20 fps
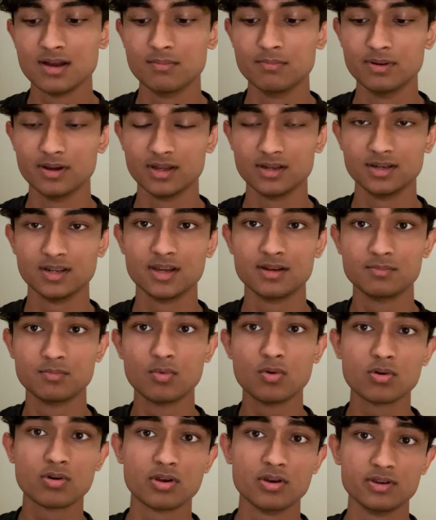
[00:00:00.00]
but learned
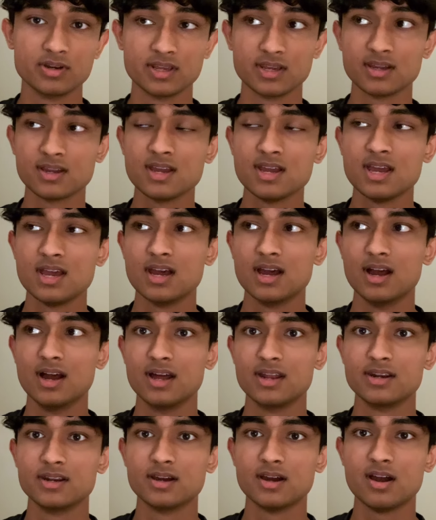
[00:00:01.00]
more coding,
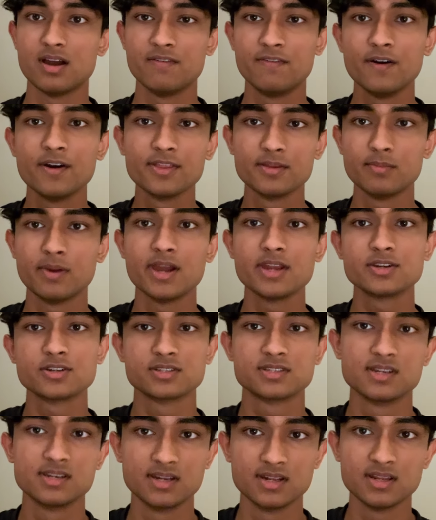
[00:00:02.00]
and I furthered my
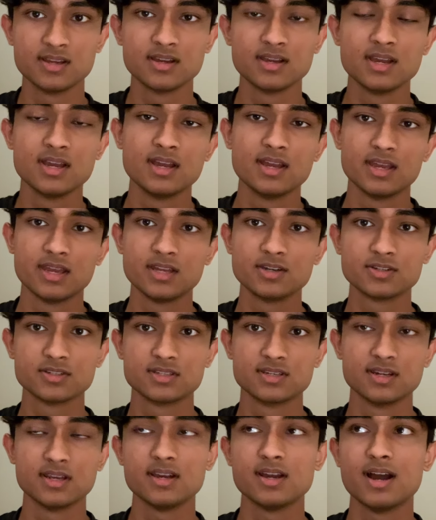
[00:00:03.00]
interest
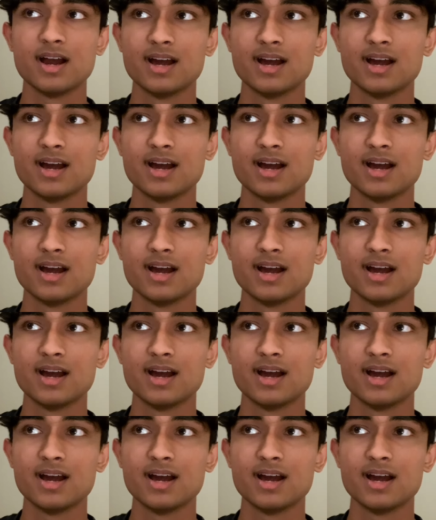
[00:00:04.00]
in it,